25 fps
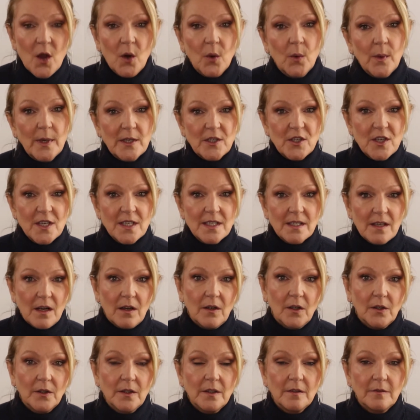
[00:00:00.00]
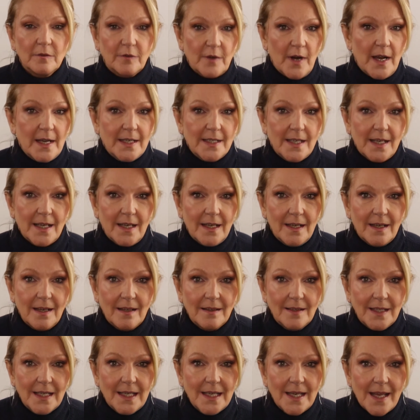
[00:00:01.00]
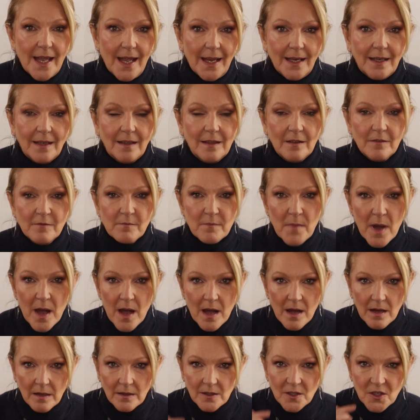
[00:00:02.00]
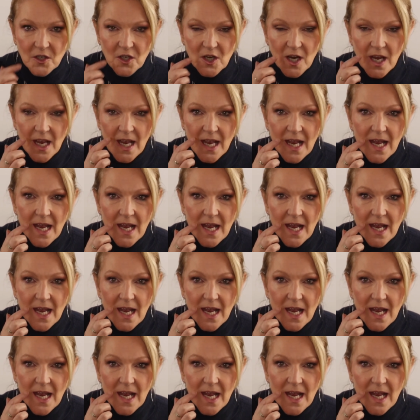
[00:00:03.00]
which is on Friday the 8th of March.